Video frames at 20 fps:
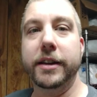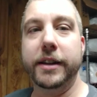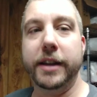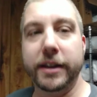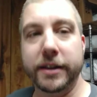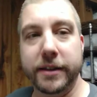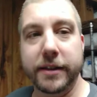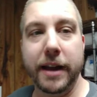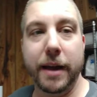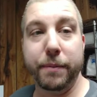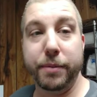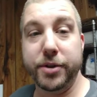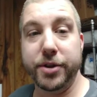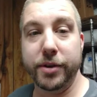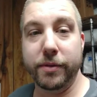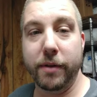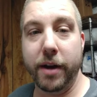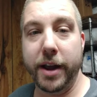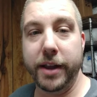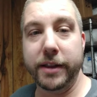get
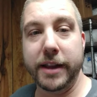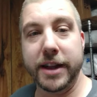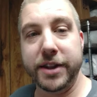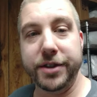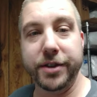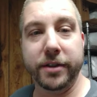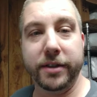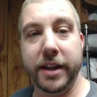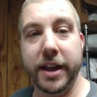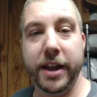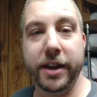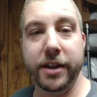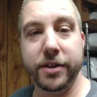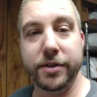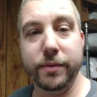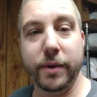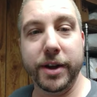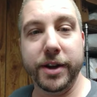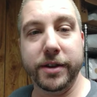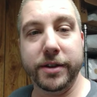temperature right. That's your thing.
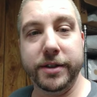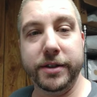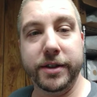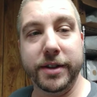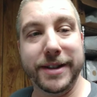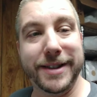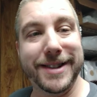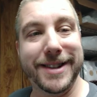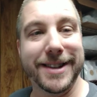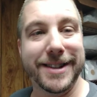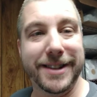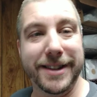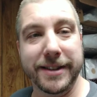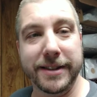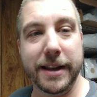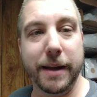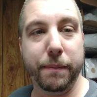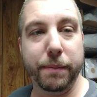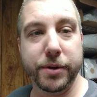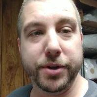You want your consistent
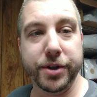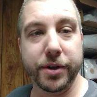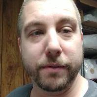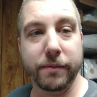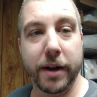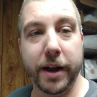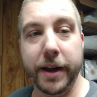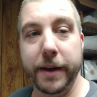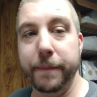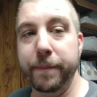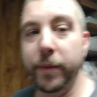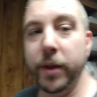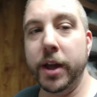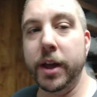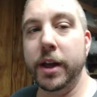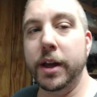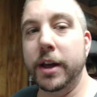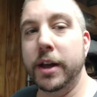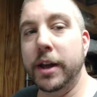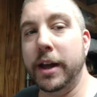temperature, right?
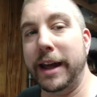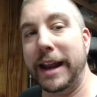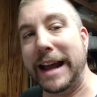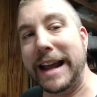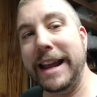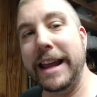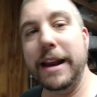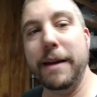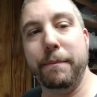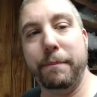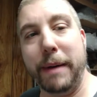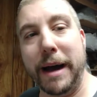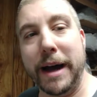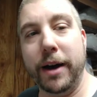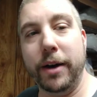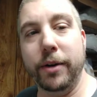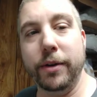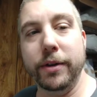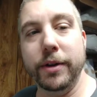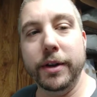And I get
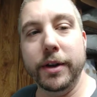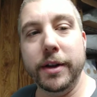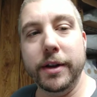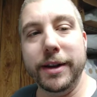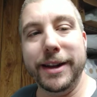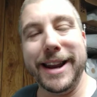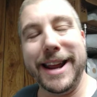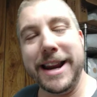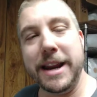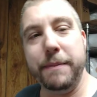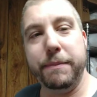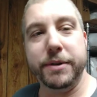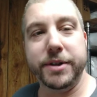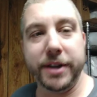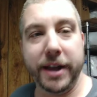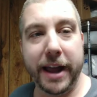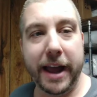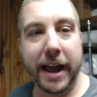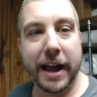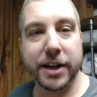about an
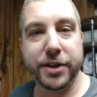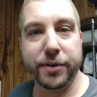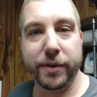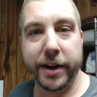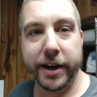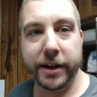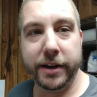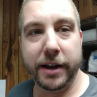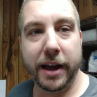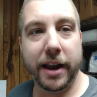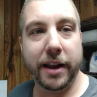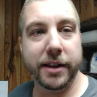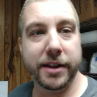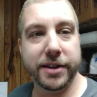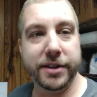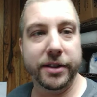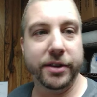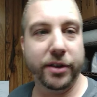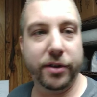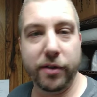80% hatch rate out of
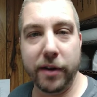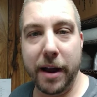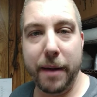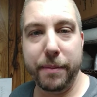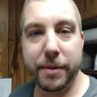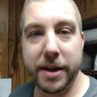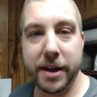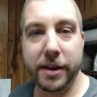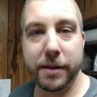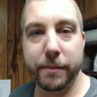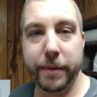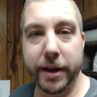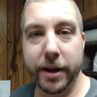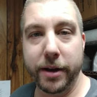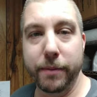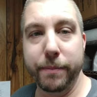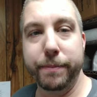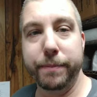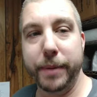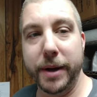this little crappy
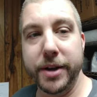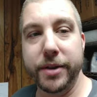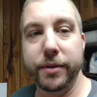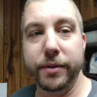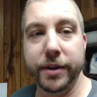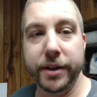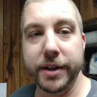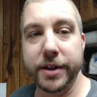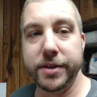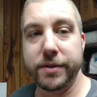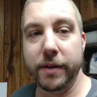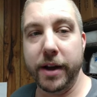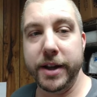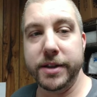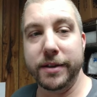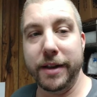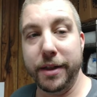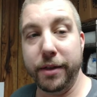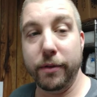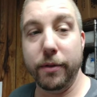incubator by doing this,
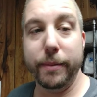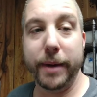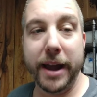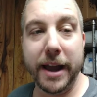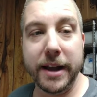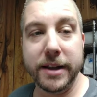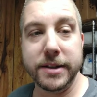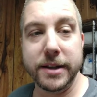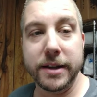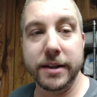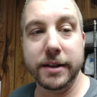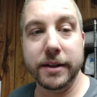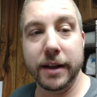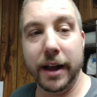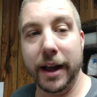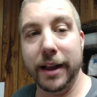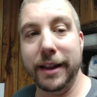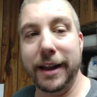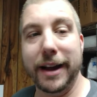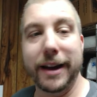right? So I throw my eggs in,
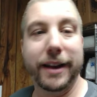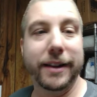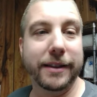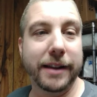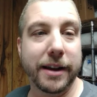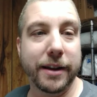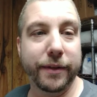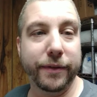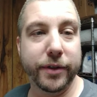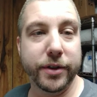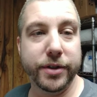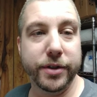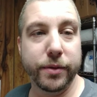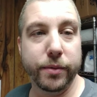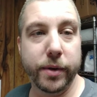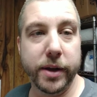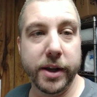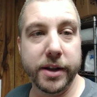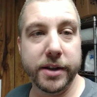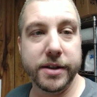I lock it down for
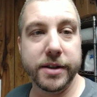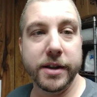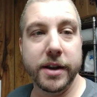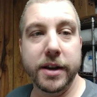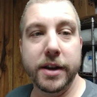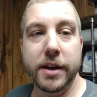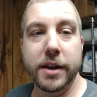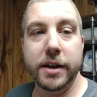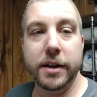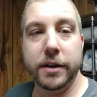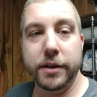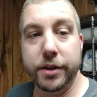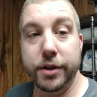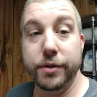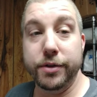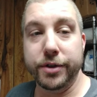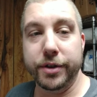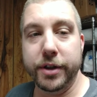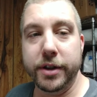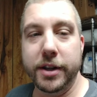two weeks,
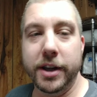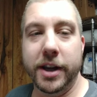usually,